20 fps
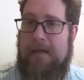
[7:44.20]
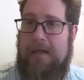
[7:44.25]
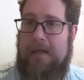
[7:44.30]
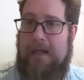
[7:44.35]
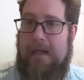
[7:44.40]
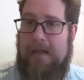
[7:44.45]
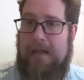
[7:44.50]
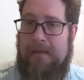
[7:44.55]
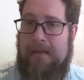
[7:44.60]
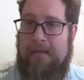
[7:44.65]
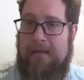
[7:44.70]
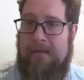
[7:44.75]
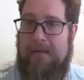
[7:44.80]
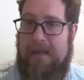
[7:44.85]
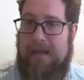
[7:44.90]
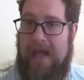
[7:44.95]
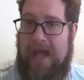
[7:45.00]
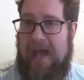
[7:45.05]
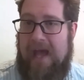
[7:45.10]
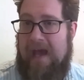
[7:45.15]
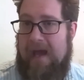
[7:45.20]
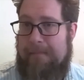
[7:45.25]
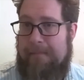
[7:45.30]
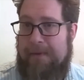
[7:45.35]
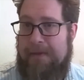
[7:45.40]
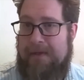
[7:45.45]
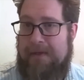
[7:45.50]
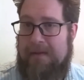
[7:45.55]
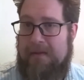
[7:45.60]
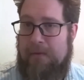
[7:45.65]
in the app
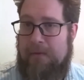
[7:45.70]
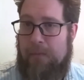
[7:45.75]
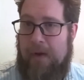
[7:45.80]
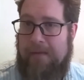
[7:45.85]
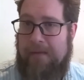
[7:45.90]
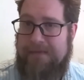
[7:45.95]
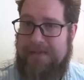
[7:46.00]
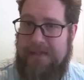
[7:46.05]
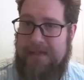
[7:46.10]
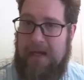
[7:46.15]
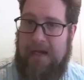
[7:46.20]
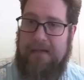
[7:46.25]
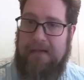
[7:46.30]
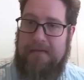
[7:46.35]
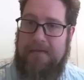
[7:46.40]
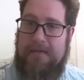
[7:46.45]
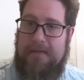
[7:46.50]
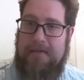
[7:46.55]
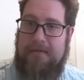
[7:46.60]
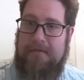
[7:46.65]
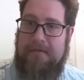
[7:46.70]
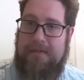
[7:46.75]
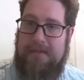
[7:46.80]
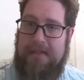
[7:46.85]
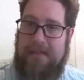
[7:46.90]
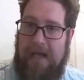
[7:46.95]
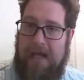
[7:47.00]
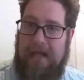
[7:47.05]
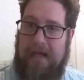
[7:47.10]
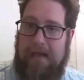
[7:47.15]
and in the website to
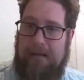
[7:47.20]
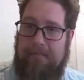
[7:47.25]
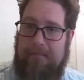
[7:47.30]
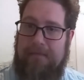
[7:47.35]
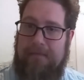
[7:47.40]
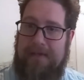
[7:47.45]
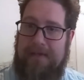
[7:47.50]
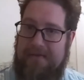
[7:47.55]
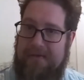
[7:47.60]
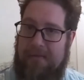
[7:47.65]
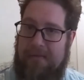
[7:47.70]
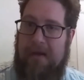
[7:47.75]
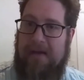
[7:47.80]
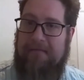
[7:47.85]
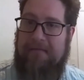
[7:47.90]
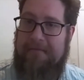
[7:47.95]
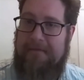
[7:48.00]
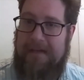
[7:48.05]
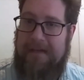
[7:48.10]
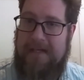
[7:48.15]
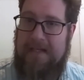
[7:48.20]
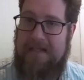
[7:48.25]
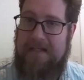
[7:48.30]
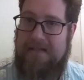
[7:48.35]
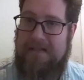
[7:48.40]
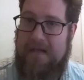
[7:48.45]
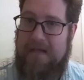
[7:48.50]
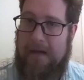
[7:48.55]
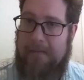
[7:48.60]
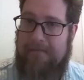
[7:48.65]
say, these are my
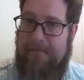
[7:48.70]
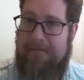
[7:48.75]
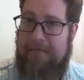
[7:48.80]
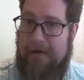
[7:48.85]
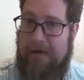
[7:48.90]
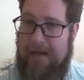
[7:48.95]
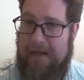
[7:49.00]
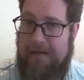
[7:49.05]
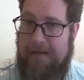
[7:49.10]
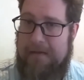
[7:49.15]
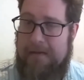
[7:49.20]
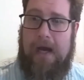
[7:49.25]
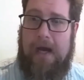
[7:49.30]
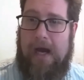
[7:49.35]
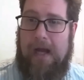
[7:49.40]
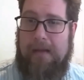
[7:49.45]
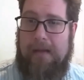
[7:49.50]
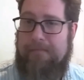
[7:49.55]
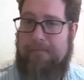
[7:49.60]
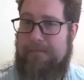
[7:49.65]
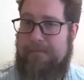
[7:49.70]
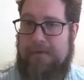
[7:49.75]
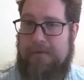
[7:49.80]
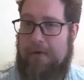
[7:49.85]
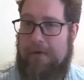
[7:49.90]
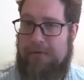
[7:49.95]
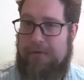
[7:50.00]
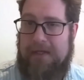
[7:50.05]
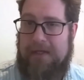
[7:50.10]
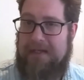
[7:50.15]
fees up front, I
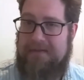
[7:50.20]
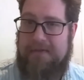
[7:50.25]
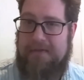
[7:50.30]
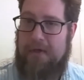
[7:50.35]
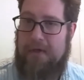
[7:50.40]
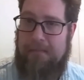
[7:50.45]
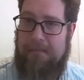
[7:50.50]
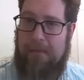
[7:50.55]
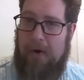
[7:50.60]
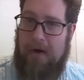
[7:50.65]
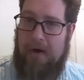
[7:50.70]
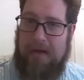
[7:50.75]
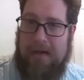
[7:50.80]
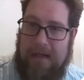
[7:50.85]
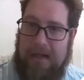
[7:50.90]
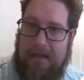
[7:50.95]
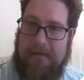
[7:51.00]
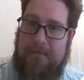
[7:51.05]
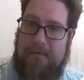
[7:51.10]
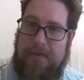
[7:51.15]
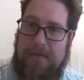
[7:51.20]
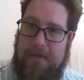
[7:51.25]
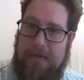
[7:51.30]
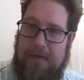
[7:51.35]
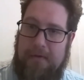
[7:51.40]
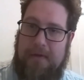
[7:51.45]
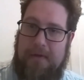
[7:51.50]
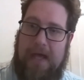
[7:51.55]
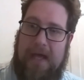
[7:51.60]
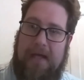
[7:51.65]
don't think it's good marketing to
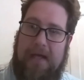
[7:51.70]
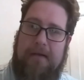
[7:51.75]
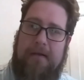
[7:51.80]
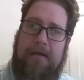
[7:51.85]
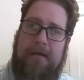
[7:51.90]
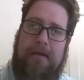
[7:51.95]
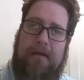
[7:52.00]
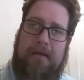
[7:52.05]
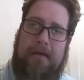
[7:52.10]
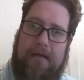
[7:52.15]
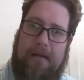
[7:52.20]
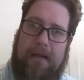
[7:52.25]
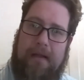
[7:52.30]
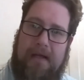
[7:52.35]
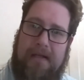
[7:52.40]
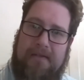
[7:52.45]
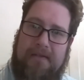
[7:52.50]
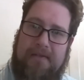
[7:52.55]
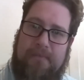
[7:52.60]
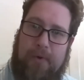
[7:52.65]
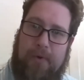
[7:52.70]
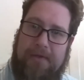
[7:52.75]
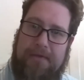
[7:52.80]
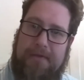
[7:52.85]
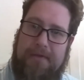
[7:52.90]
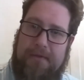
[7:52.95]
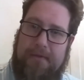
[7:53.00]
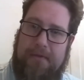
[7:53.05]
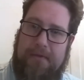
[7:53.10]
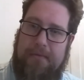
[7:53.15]
do that. Clients want
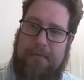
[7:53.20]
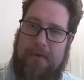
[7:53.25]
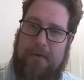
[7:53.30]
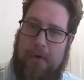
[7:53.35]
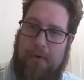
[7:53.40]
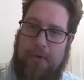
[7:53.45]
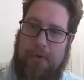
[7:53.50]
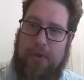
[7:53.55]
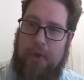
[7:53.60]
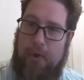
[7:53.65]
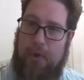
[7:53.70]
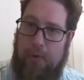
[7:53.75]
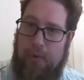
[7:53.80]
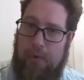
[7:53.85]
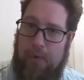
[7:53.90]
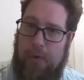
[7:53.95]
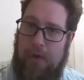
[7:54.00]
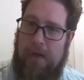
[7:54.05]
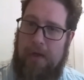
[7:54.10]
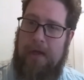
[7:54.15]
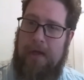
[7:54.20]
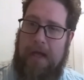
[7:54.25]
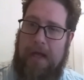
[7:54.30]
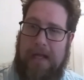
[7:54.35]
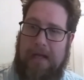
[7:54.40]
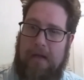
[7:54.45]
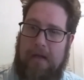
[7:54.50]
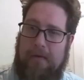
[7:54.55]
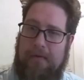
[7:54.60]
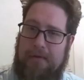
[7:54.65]
to know you
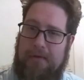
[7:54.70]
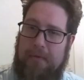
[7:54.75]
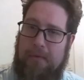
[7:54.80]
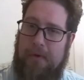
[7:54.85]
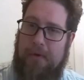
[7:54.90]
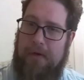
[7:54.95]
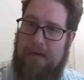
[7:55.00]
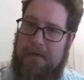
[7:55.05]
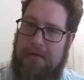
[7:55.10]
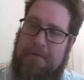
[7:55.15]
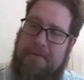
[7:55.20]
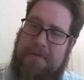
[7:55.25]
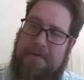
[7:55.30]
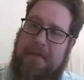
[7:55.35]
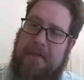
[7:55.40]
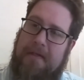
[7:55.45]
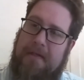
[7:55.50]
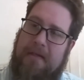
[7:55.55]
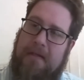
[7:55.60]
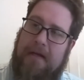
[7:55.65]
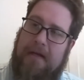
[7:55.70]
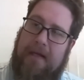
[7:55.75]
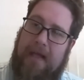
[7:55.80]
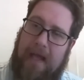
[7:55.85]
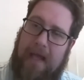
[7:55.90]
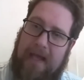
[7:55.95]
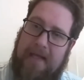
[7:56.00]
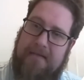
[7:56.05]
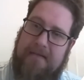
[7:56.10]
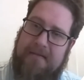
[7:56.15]
and know that you are interested in their
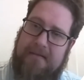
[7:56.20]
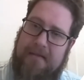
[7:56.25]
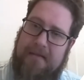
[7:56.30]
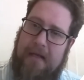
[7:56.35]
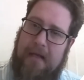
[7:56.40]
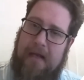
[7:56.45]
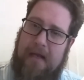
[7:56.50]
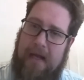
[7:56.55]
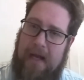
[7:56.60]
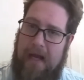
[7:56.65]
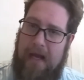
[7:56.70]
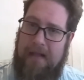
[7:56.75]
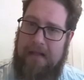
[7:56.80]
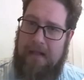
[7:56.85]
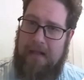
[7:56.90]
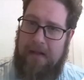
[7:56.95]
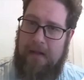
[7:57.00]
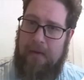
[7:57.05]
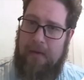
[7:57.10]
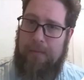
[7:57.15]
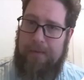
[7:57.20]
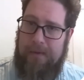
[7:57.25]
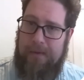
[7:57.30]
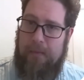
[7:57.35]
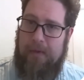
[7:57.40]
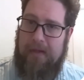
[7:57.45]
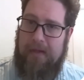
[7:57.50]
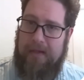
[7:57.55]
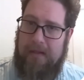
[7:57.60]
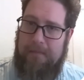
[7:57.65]
case and then they will be
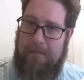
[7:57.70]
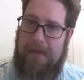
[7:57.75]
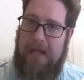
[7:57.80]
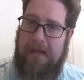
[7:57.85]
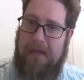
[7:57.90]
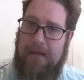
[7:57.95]
willing to pay